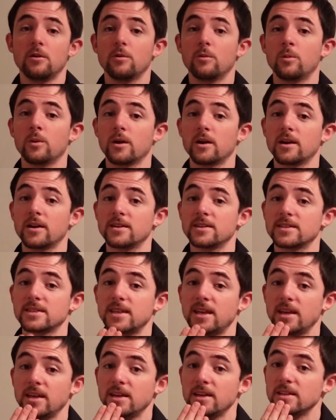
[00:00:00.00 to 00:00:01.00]
we're going to
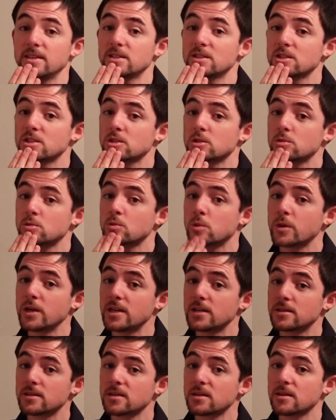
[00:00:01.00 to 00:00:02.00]
say
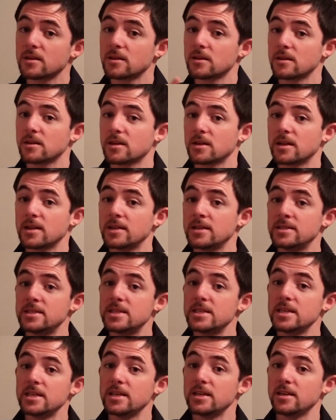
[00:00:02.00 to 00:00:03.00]
sweet
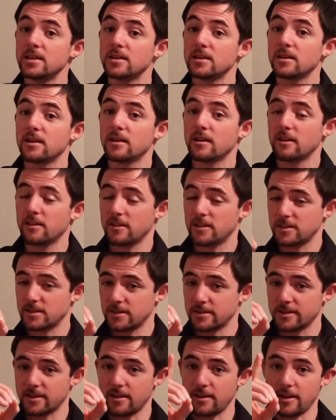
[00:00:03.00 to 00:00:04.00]
D. This
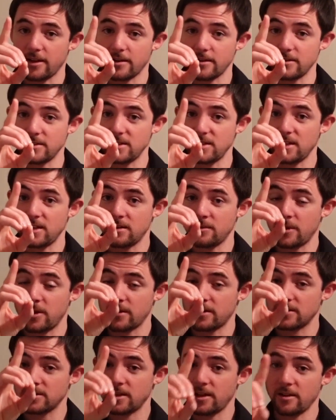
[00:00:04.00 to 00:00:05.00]
is the letter D in
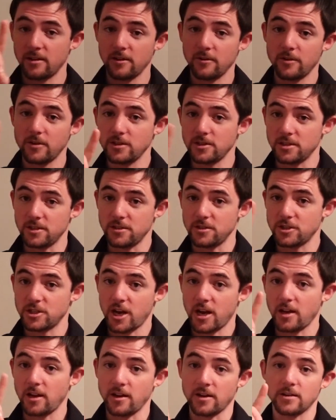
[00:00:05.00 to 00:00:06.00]
American Sign Language, and you
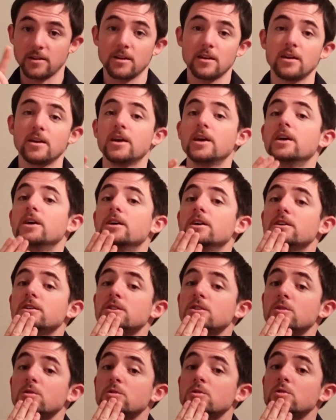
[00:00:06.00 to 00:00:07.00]
shake it.
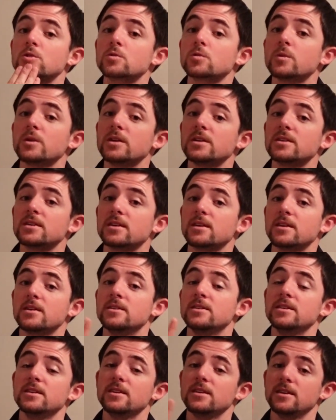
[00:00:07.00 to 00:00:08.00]
So sweet
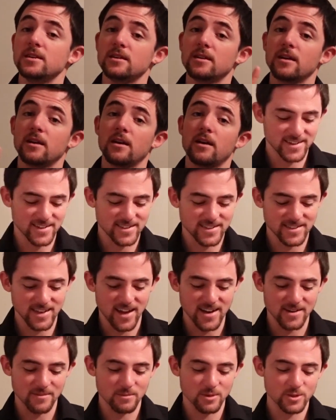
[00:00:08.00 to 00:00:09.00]
D.
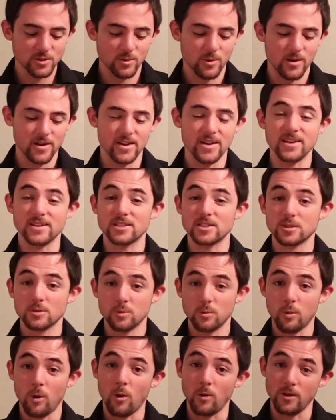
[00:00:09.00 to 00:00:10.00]
Sign number 20 is
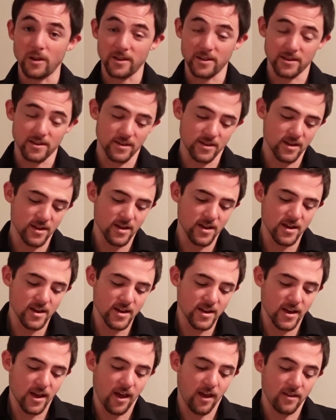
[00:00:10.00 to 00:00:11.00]
swollen.
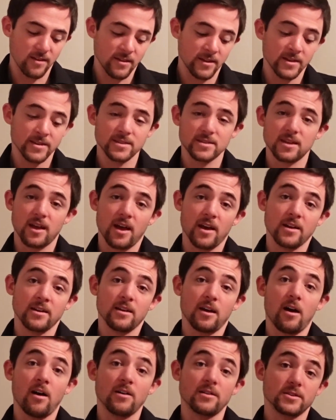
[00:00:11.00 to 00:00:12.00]
And this
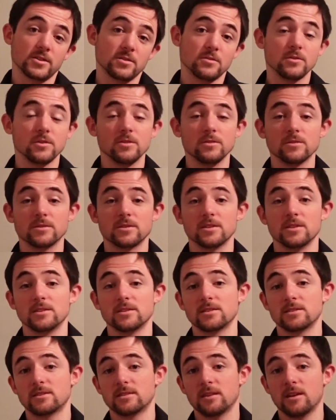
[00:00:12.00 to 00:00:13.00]
sign also
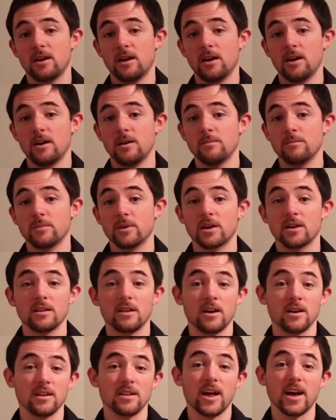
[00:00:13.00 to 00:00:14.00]
uses
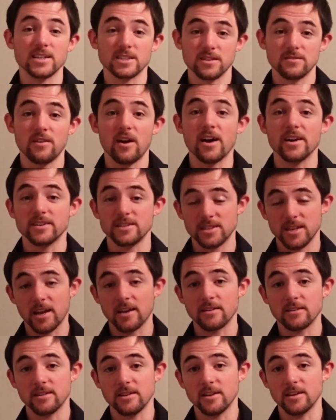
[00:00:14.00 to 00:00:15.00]
a classifying
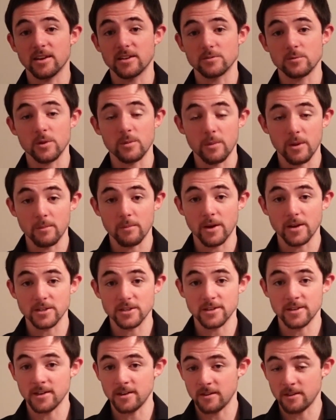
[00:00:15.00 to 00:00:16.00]
technique, as we've been
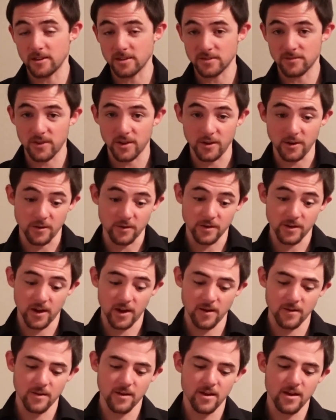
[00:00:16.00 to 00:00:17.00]
mentioning in this video,
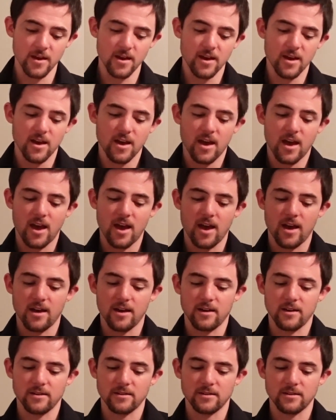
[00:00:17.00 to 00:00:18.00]
okay?
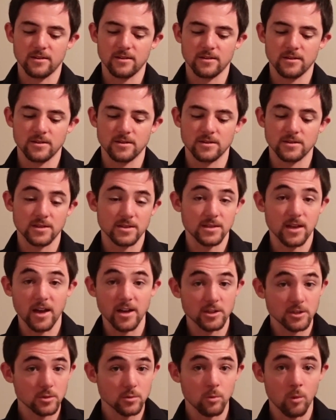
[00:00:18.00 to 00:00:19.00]
And to
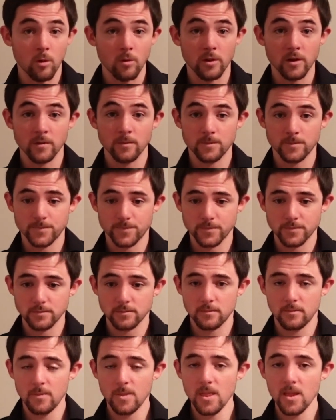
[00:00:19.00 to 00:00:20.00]
sign swollen,
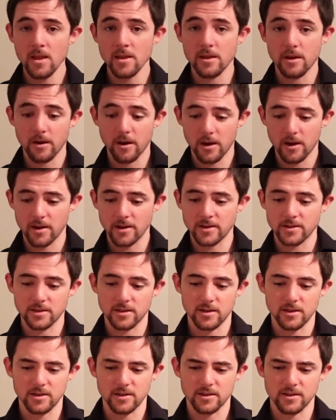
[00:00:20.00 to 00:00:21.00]
there's
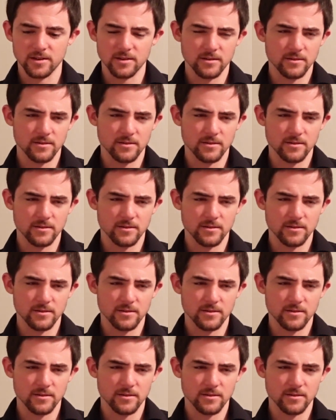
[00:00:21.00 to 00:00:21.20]
a